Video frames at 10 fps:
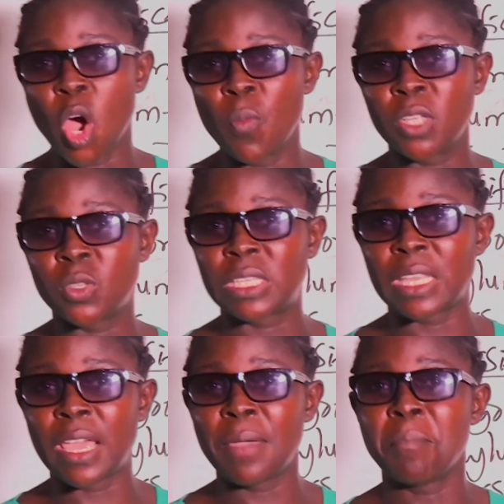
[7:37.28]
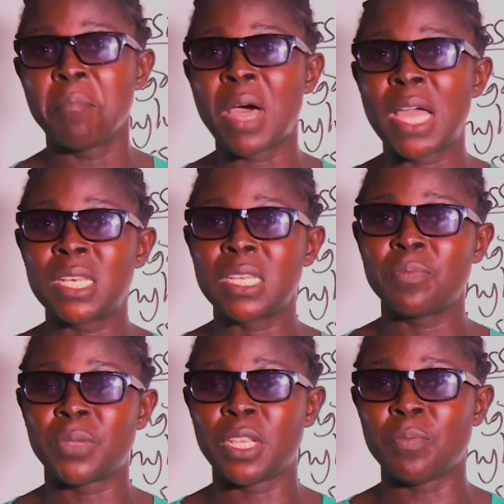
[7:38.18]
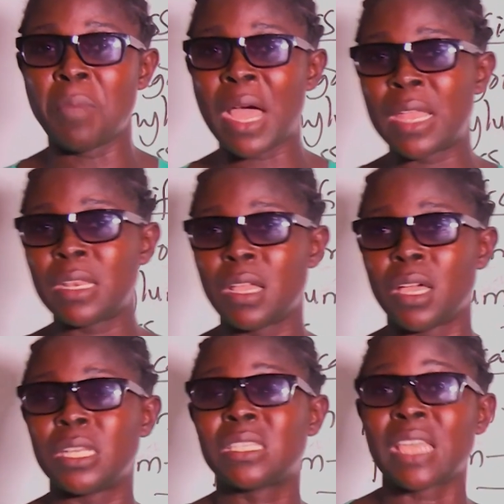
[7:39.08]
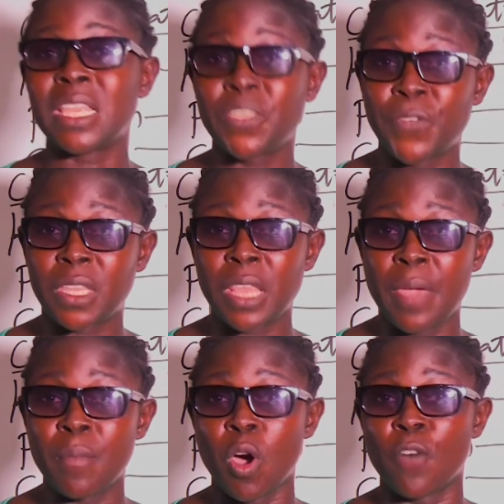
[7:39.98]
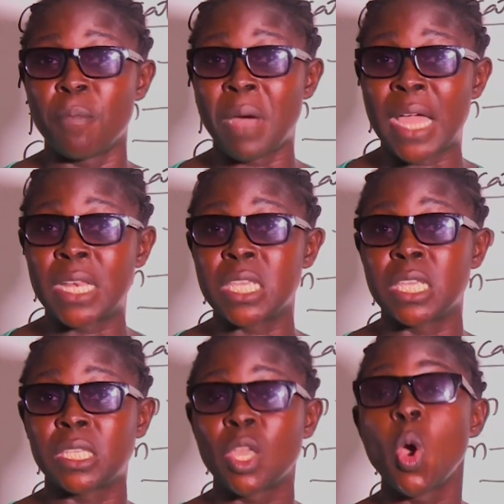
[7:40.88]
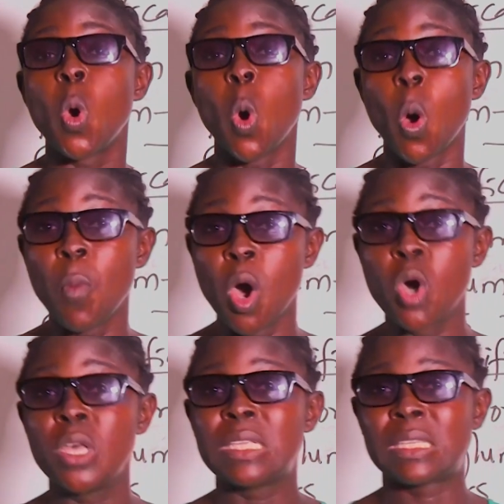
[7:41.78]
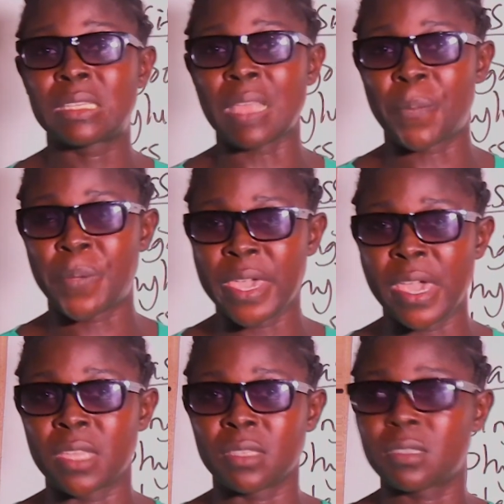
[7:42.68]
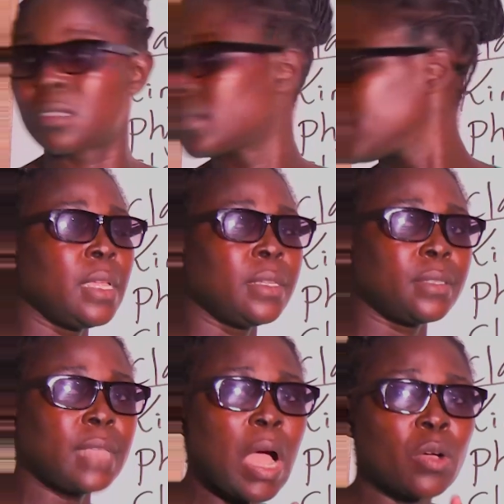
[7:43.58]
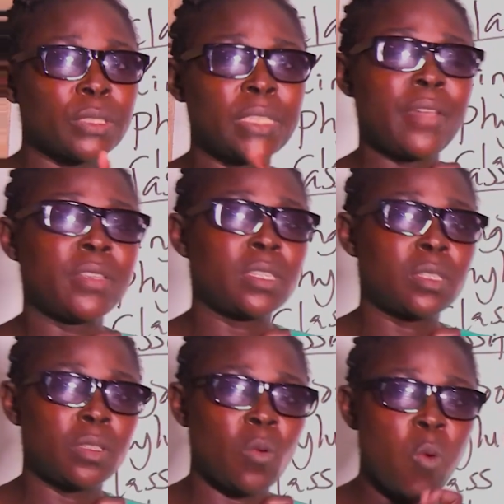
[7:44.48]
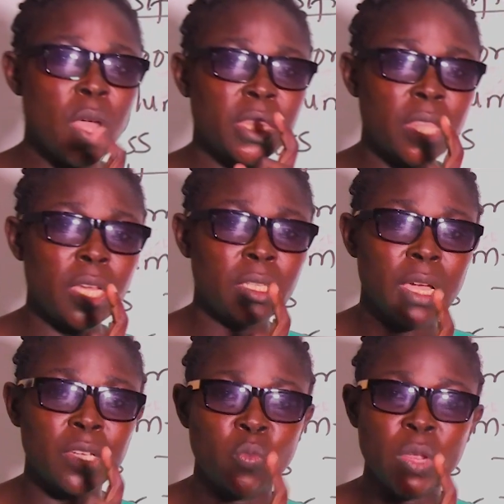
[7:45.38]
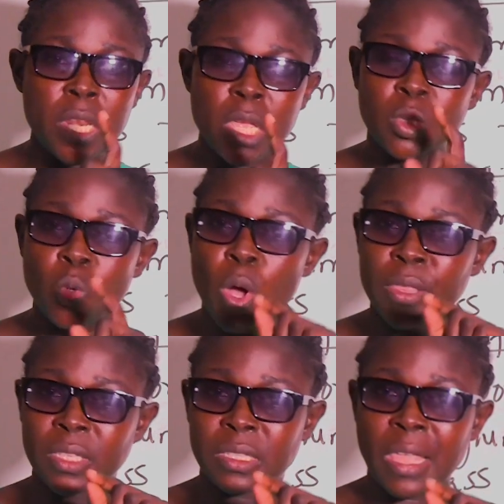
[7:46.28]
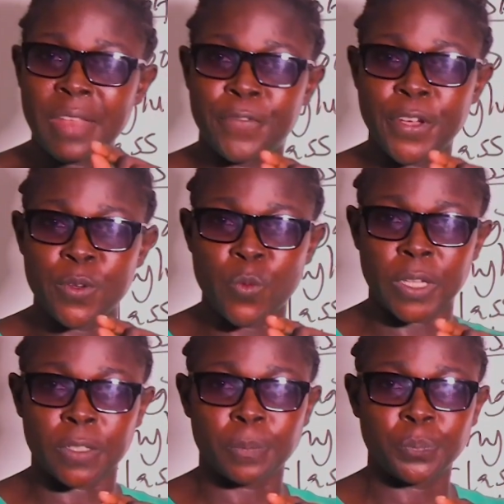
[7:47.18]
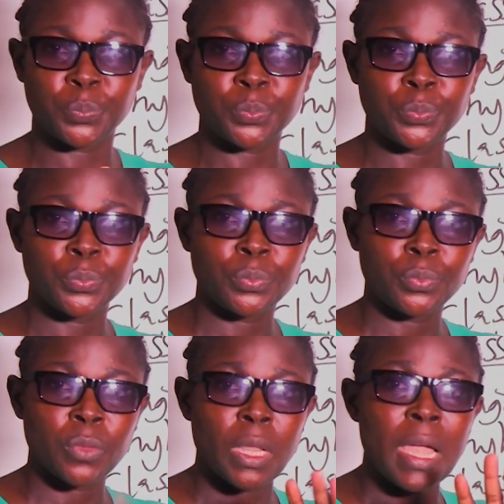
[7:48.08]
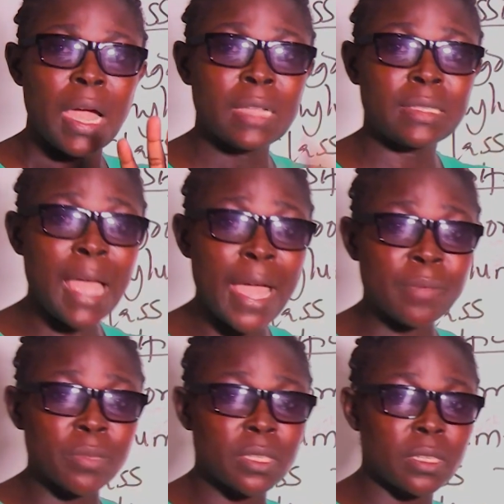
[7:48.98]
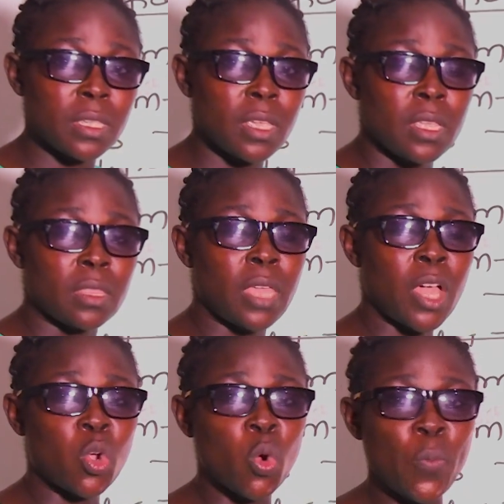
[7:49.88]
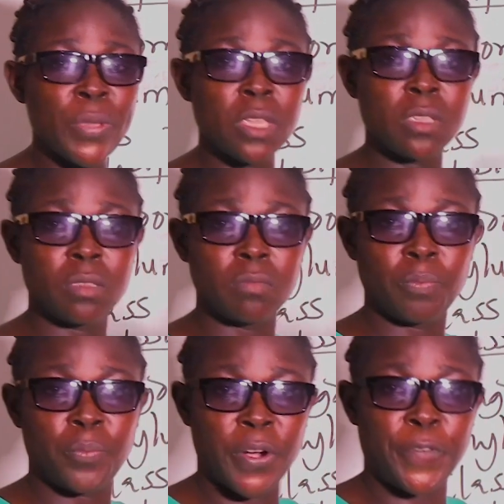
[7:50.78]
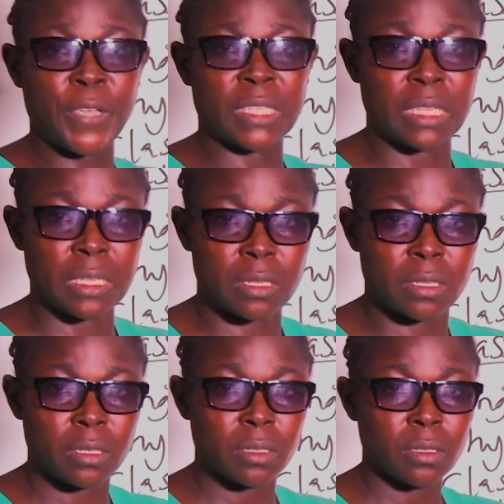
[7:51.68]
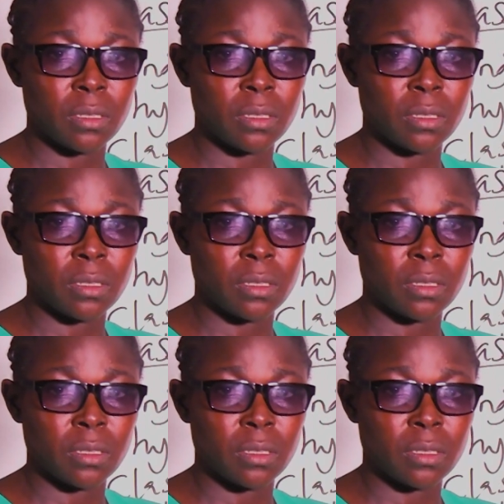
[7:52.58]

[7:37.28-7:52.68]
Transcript: common to say the scientific name of man is Homo sapiens. Now, there is one thing that we need to understand very well. At times, there could be prefixes